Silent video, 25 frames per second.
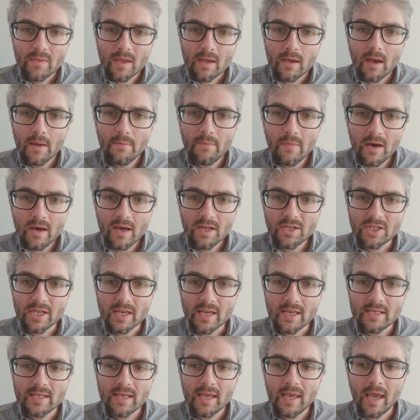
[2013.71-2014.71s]

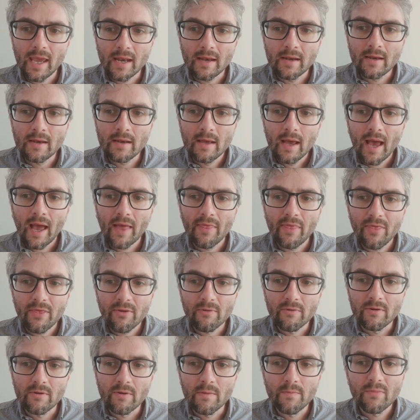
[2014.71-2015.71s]
emerges in and
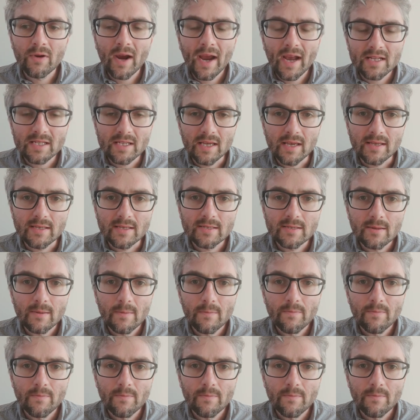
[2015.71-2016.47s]
through practice.